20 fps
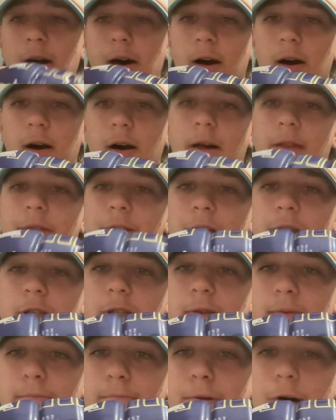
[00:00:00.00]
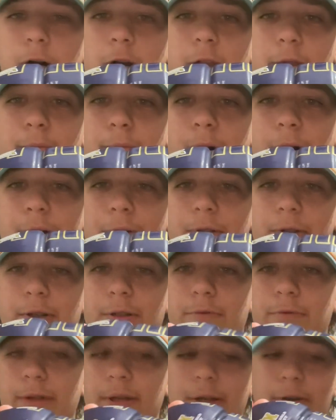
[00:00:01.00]
This part of the bottle
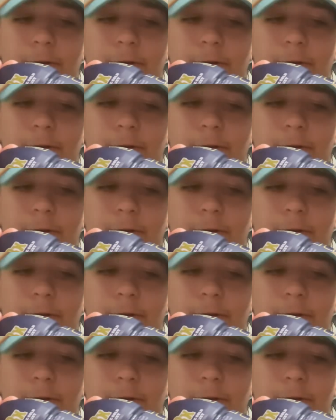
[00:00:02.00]
looks really